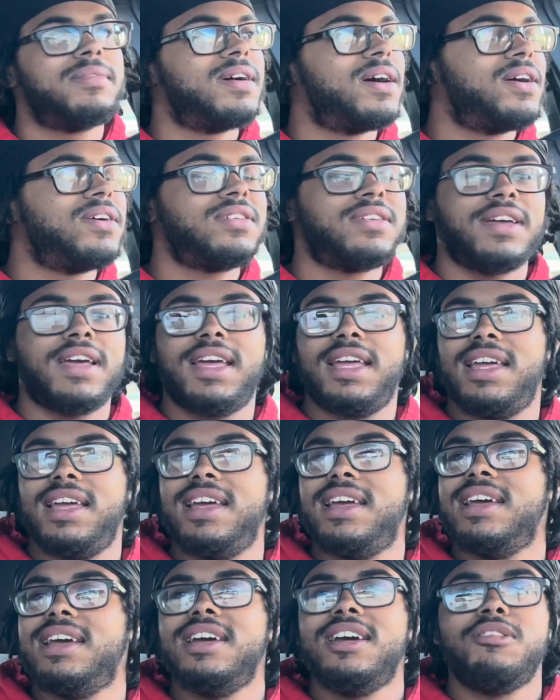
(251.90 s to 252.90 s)
Okay.
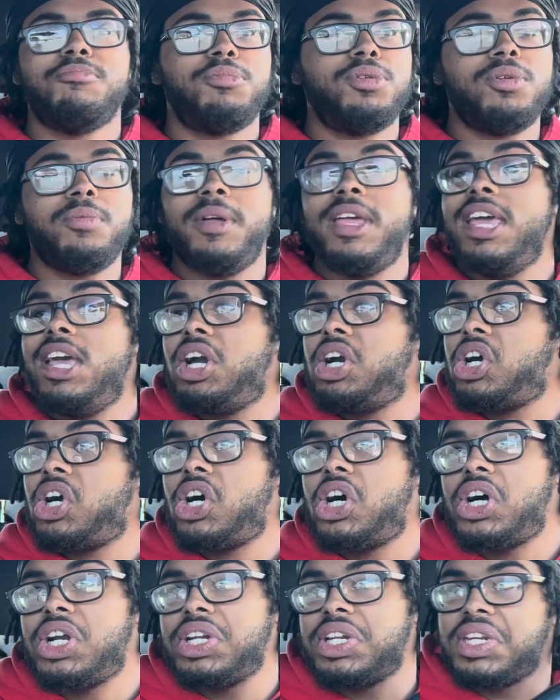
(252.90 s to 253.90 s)
Boom, he
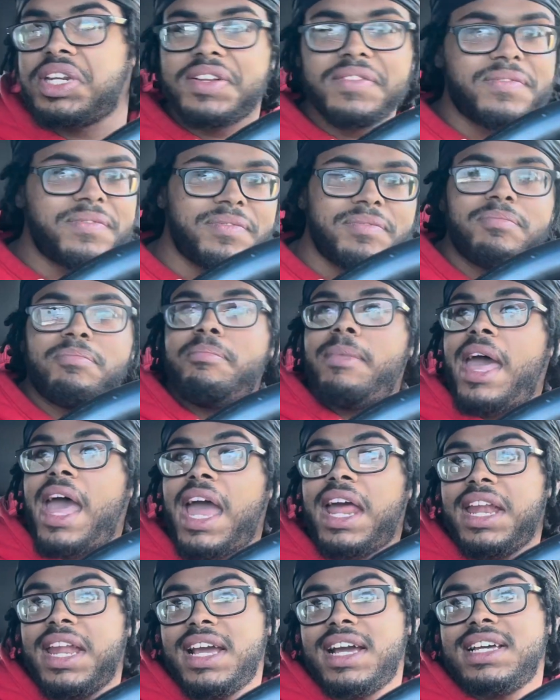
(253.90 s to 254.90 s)
called
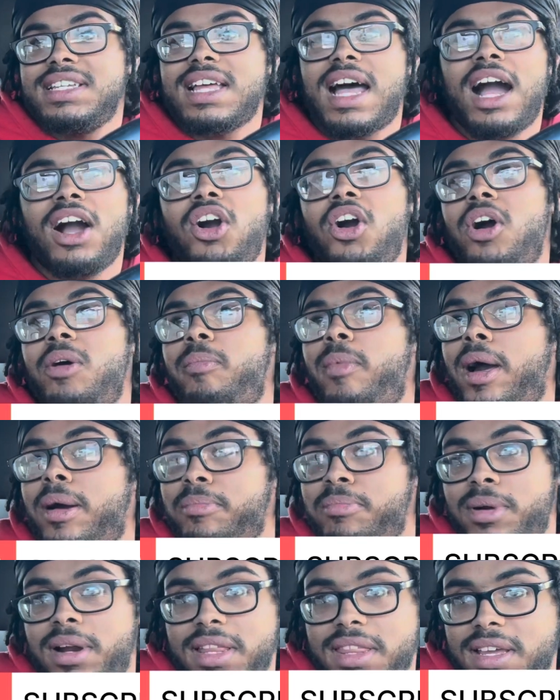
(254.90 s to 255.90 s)
mad niggas. I called my
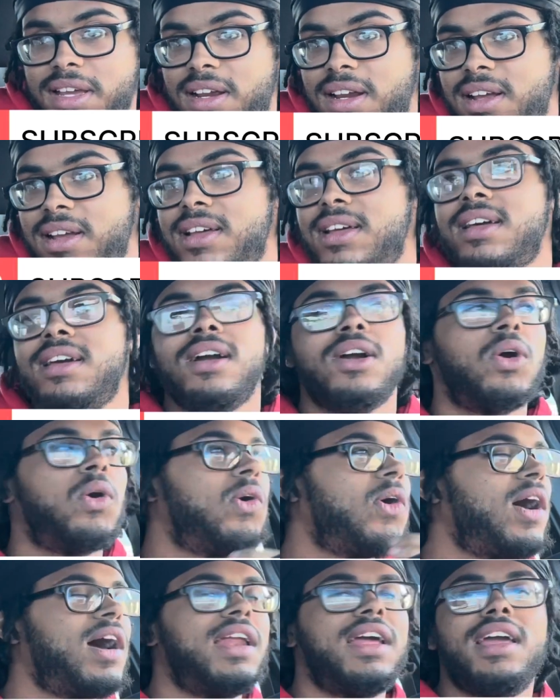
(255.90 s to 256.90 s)
brother,
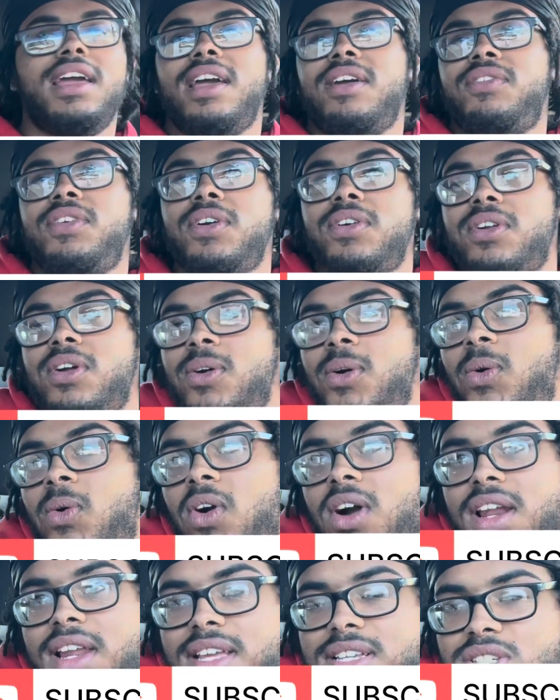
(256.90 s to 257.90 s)
Kwani. If you don't know who
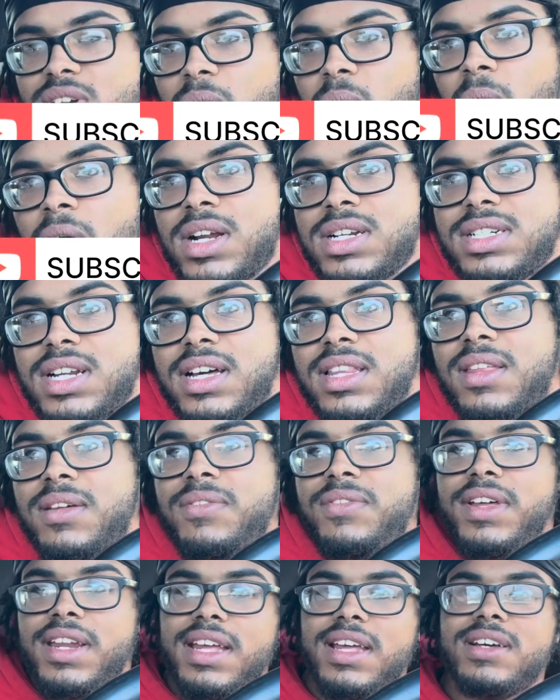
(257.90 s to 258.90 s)
Kwani is, go watch the other
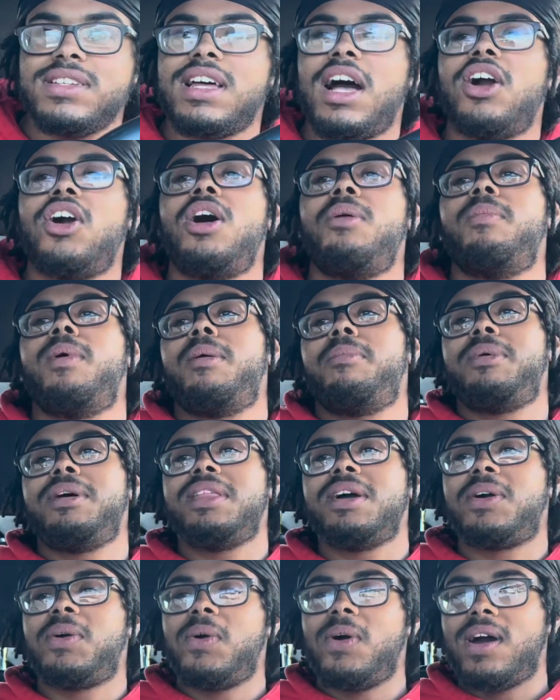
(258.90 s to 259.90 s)
videos. I called my
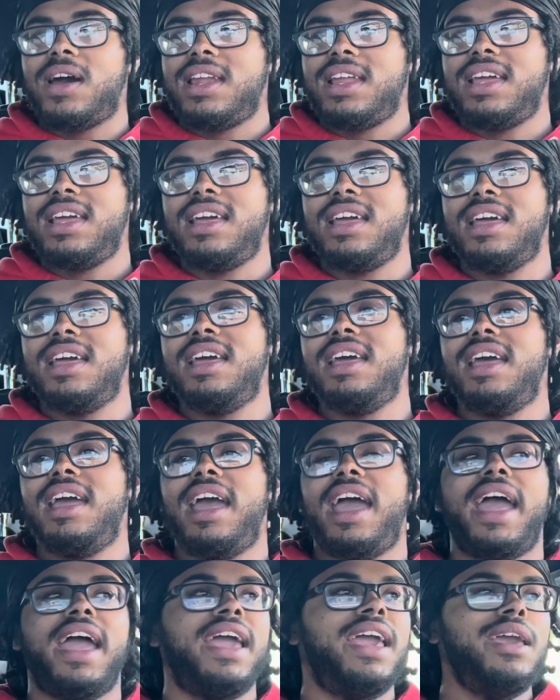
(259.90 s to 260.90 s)
brother, Kwani,
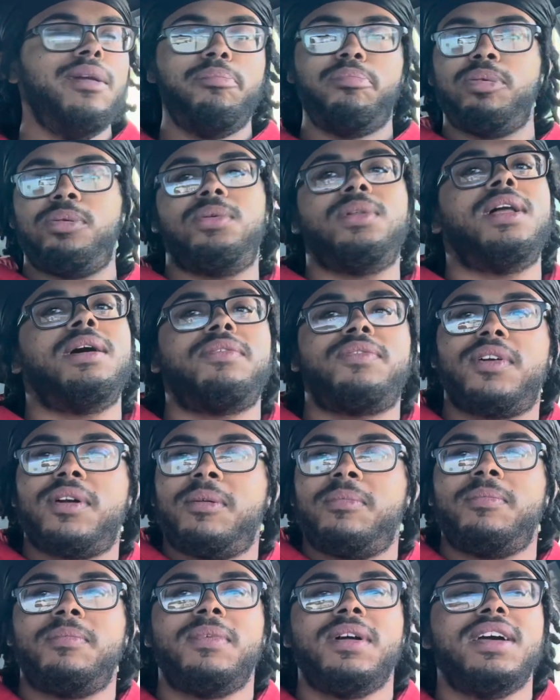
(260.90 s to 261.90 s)
and he pulled up
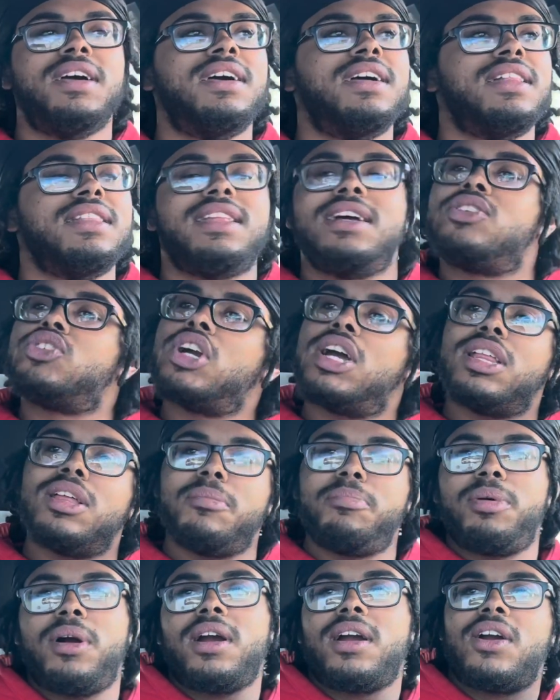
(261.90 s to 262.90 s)
from the
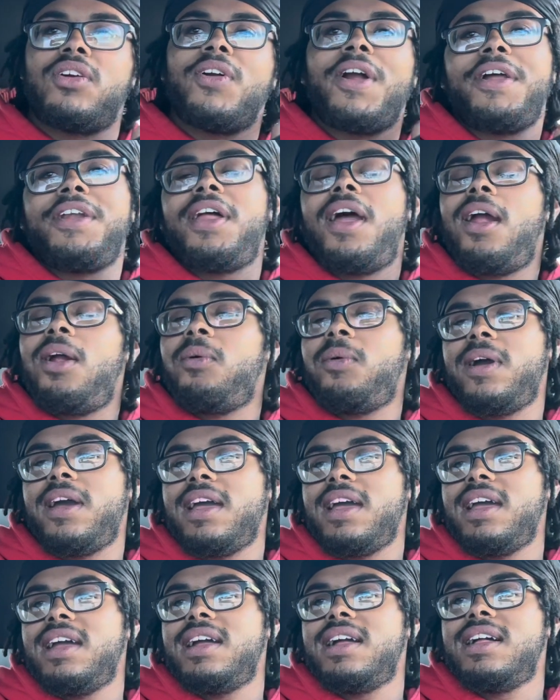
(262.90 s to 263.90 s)
trailer park around our
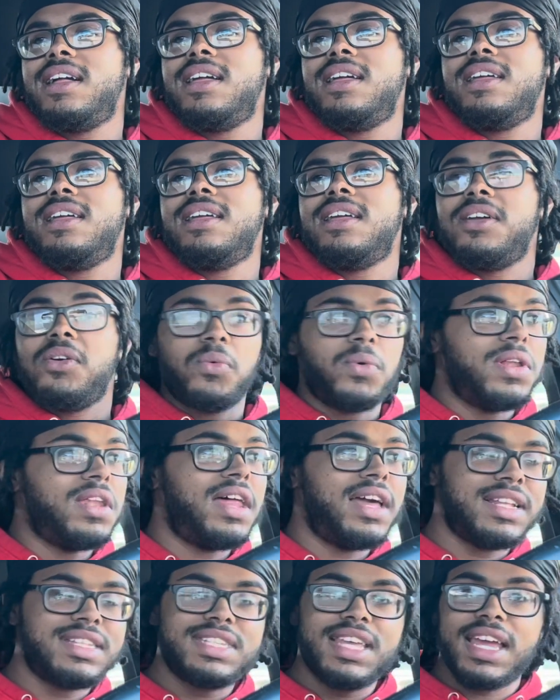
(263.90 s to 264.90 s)
way with
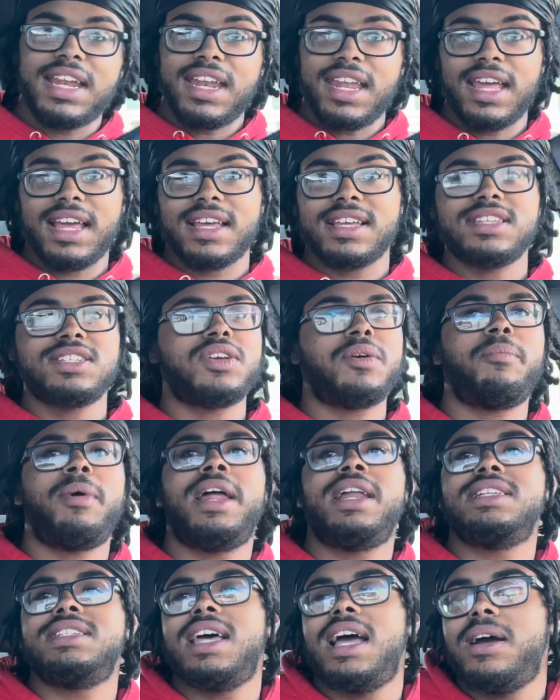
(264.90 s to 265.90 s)
like 10 niggas. So by
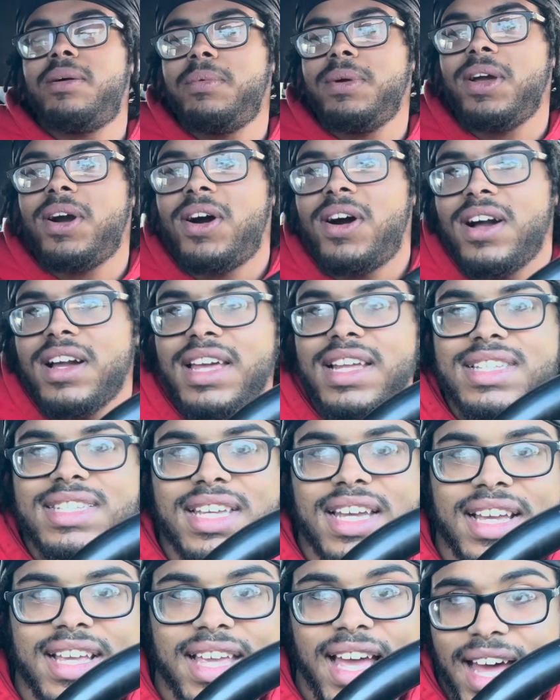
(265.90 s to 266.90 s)
the time we all get
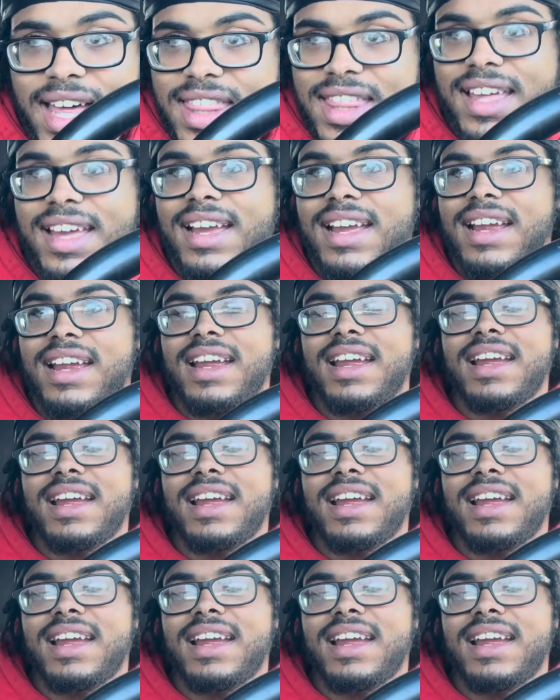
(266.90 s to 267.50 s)
together,